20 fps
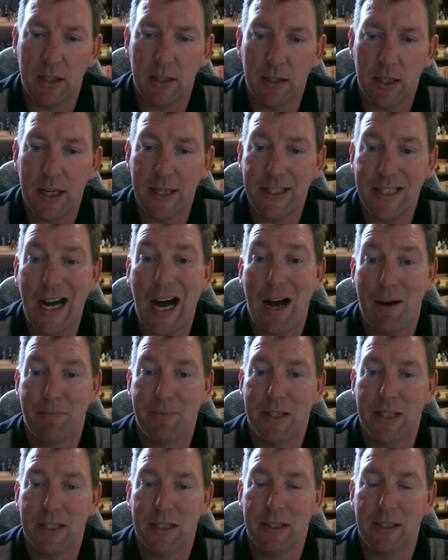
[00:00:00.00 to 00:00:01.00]

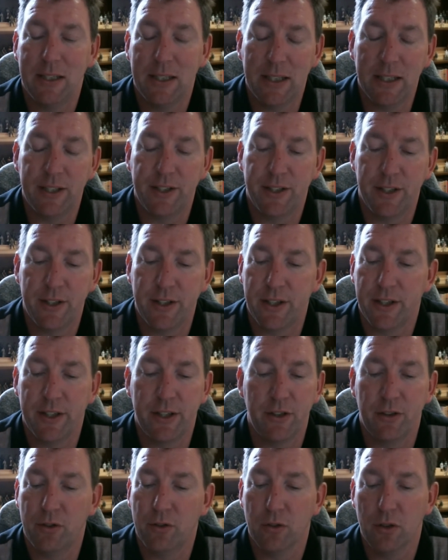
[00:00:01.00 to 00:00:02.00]
adopted into the
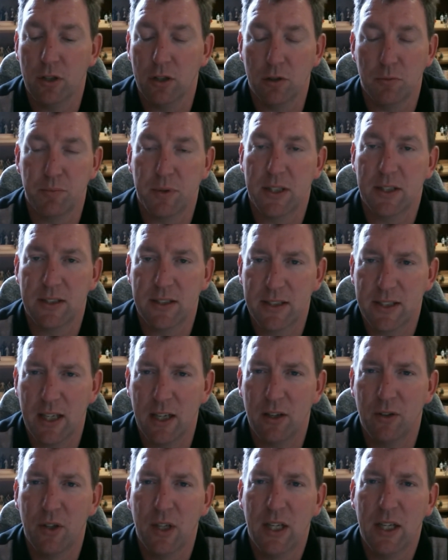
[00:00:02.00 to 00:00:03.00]
new group. And
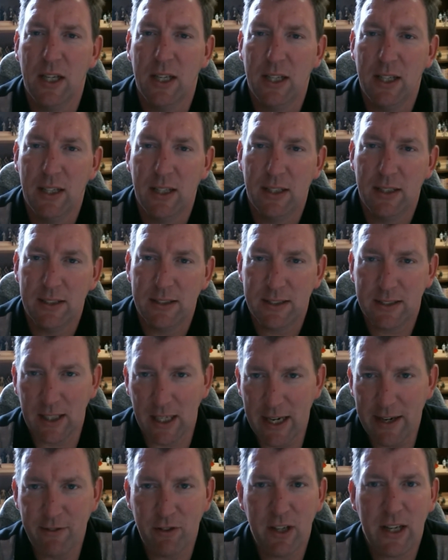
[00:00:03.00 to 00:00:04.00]
so
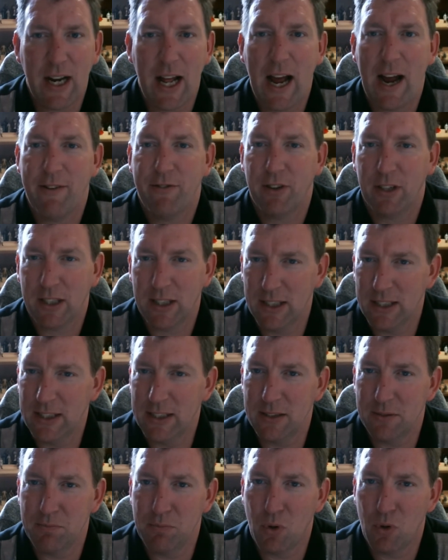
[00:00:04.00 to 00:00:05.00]
slavery in Africa
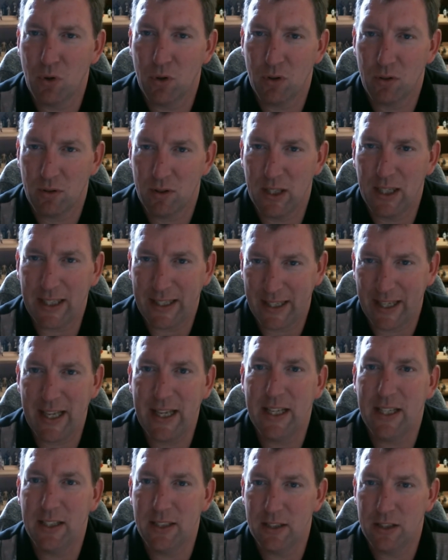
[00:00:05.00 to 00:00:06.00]
is more
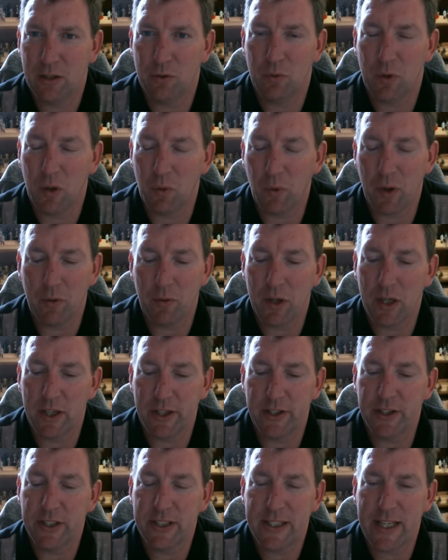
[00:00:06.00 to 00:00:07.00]
akin to what we would
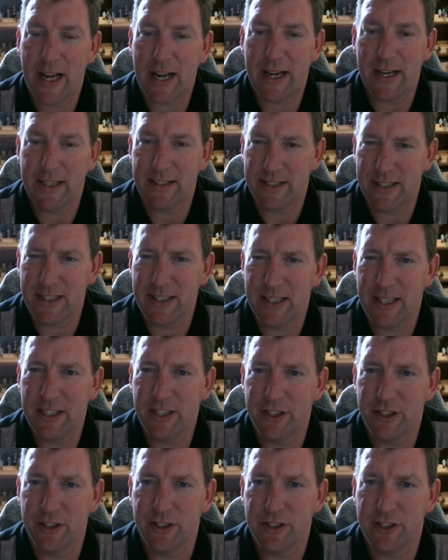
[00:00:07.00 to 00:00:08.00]
understand as
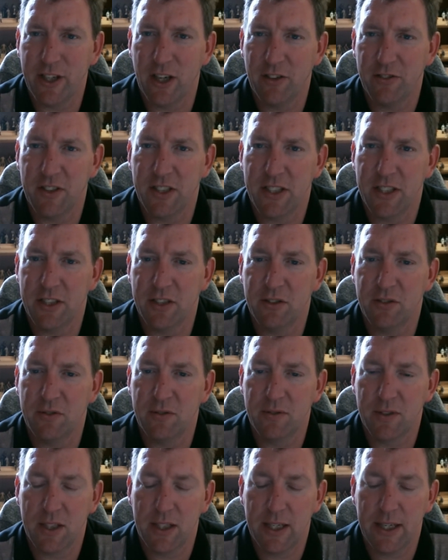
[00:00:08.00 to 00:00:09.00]
indentured servitude
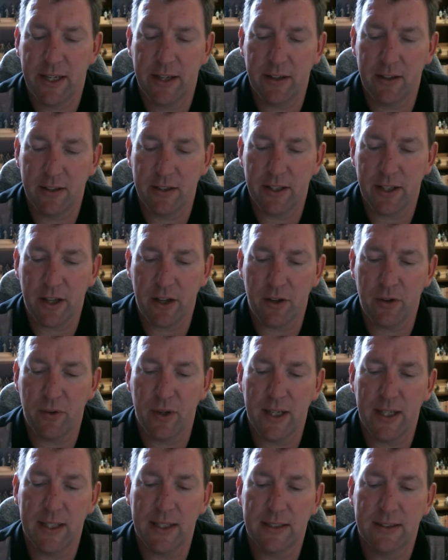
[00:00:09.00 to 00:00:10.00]
here in the
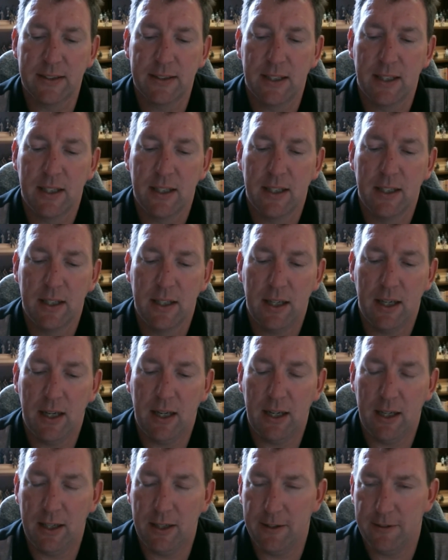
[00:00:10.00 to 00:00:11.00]
U.S.
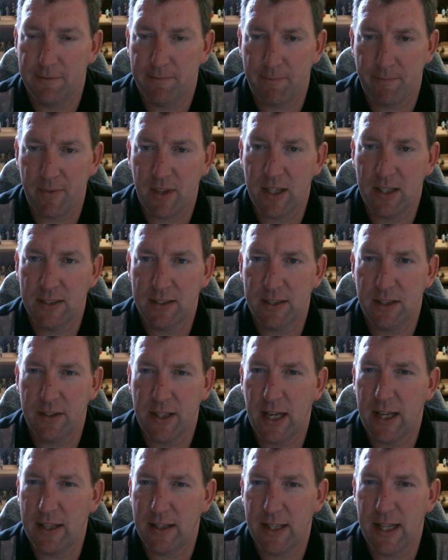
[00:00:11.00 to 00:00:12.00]
Uh, and so
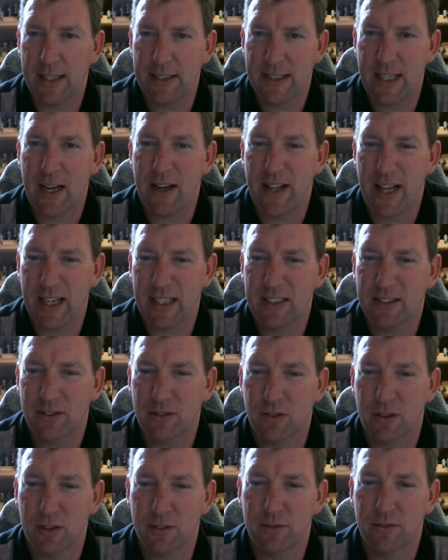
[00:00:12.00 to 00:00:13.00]
that's how that
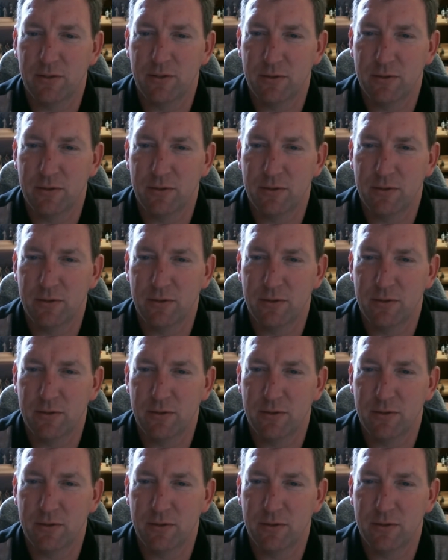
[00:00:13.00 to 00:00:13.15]
sort of,